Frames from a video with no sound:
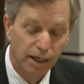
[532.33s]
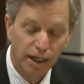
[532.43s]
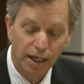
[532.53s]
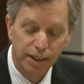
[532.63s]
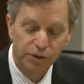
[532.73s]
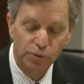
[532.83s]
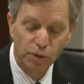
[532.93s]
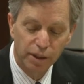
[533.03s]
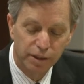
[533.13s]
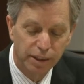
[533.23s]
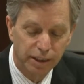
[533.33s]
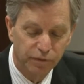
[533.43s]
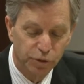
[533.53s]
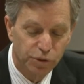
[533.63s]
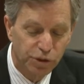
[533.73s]
I do want to
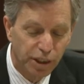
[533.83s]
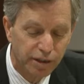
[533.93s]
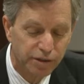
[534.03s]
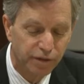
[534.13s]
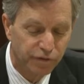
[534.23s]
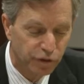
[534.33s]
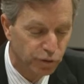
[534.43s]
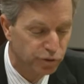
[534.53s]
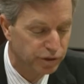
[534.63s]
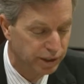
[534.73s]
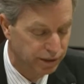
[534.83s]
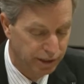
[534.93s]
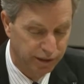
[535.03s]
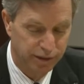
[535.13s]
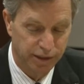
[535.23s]
give you just a few
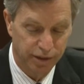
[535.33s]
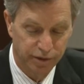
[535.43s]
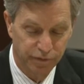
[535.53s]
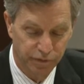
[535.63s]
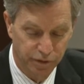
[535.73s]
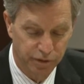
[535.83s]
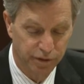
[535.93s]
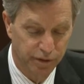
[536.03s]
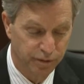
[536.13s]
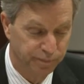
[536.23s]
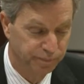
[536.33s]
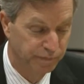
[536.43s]
statistics first, though.